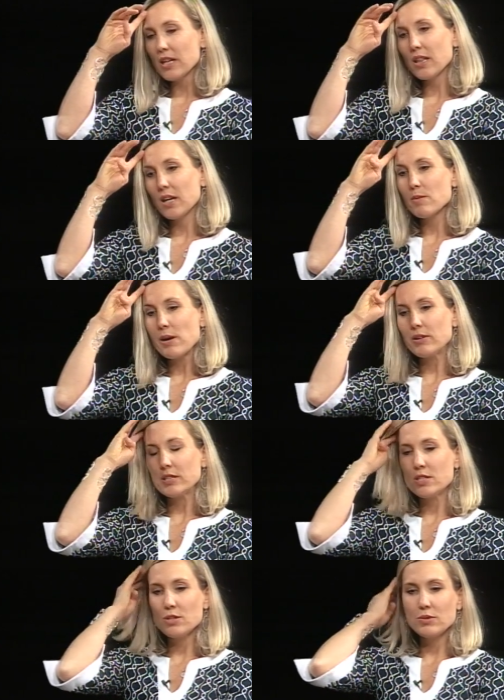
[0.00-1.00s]
thing about
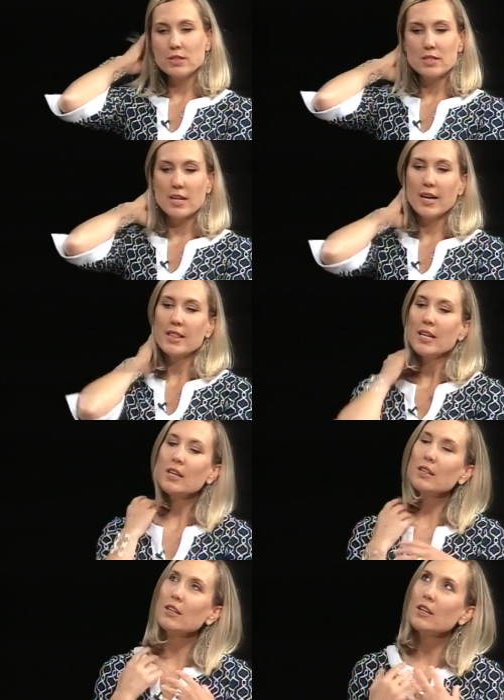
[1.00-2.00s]
it too is that I think
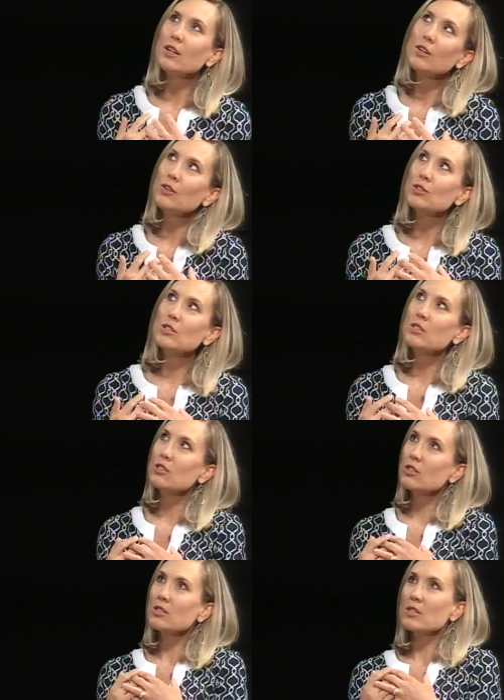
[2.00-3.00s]
there's
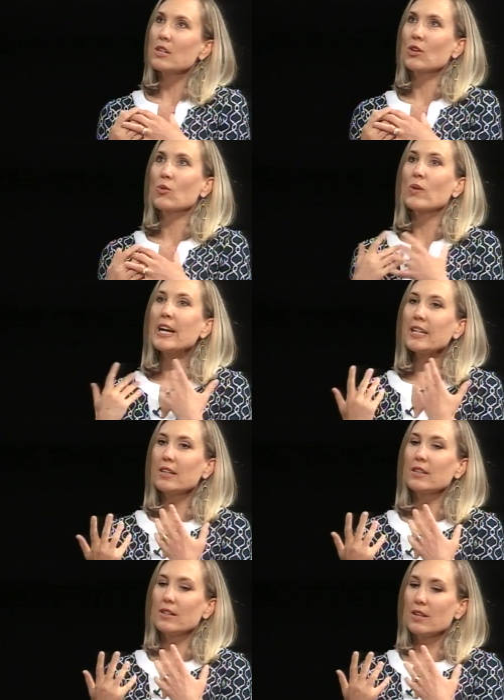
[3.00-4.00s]
just a great,
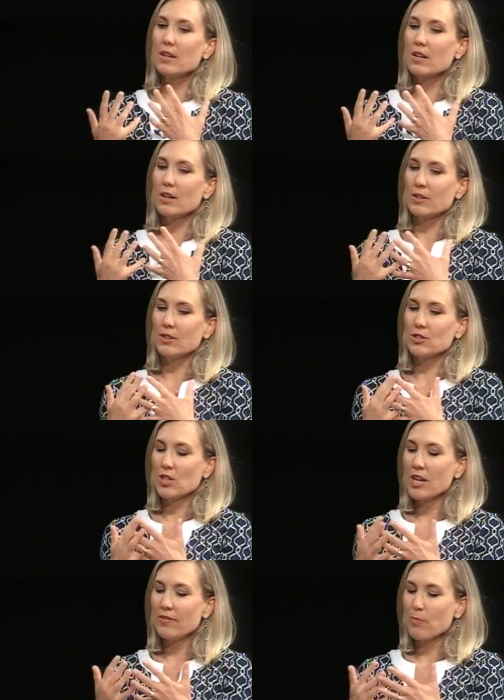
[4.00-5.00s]
there's
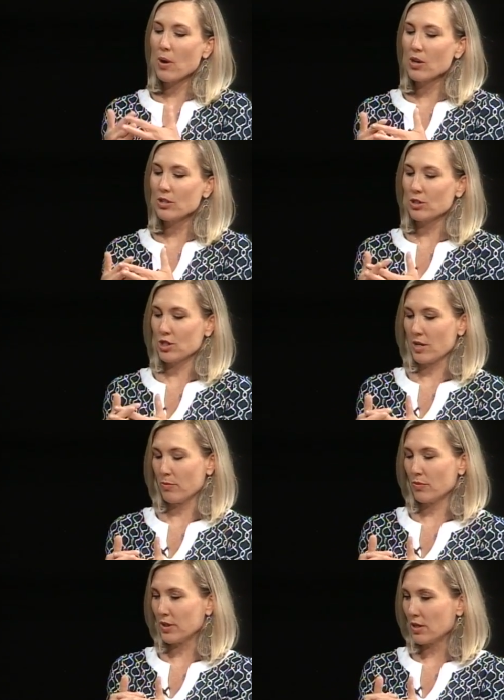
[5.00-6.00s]
kind of a
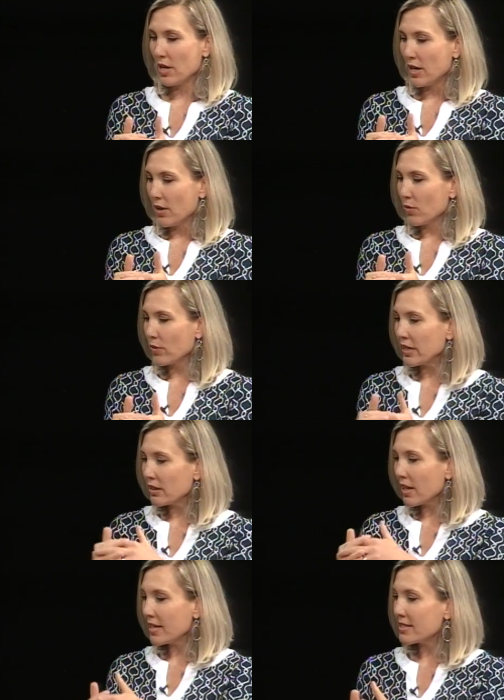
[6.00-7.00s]
partnership with
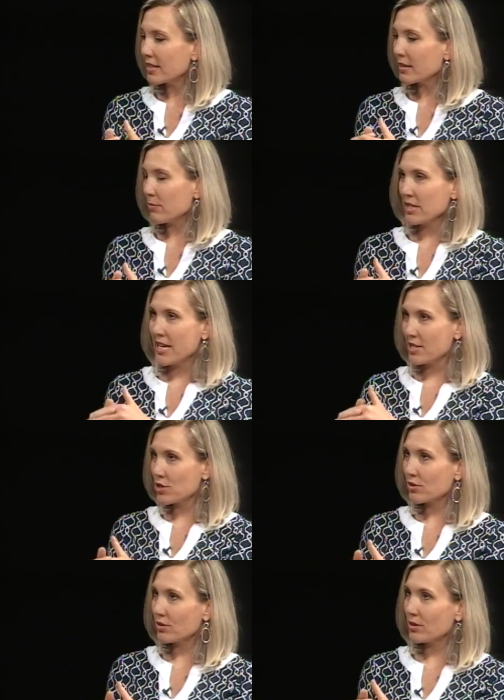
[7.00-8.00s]
realizing the
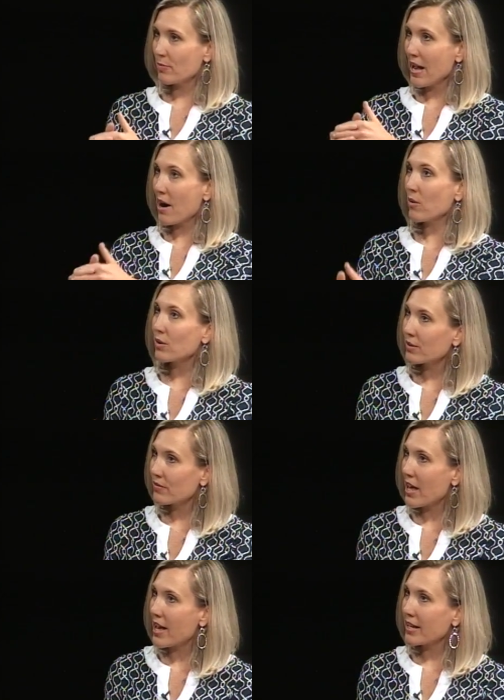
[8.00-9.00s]
potential and the power of
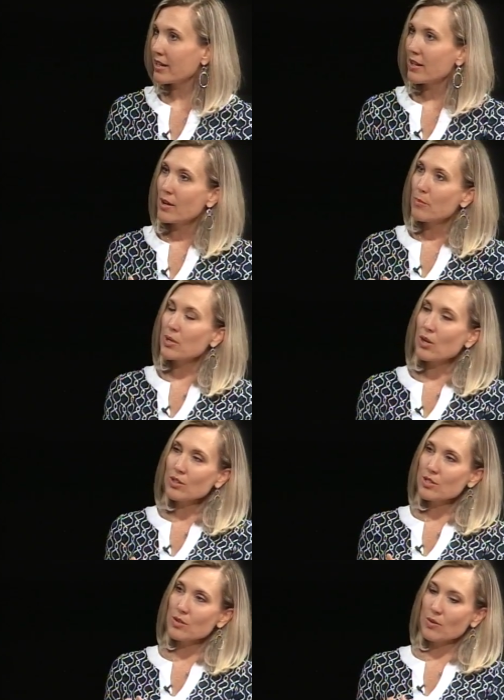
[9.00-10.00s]
that, but
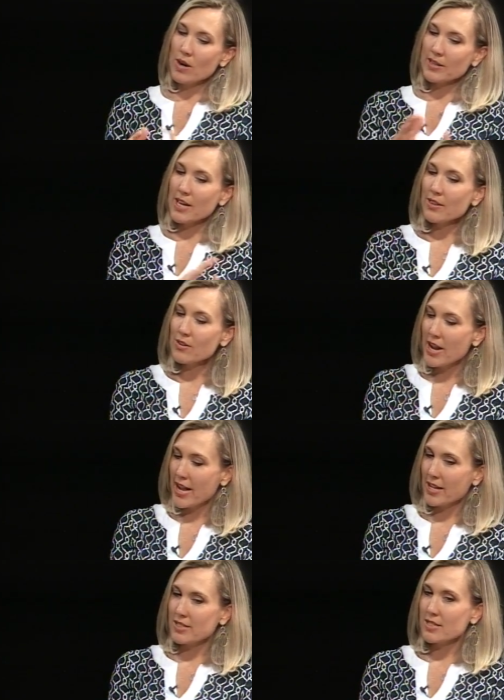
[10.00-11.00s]
also on the other
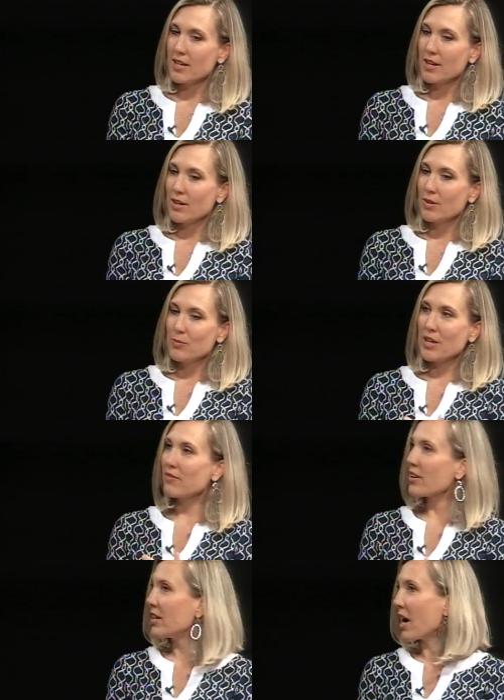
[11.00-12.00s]
hand, being
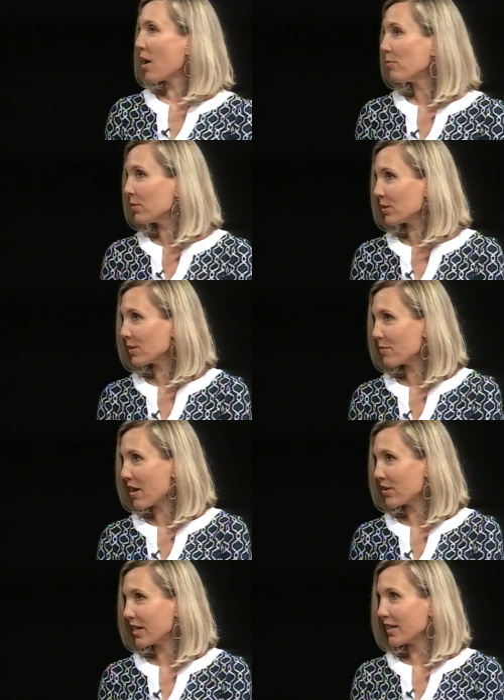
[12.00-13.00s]
very humble about it.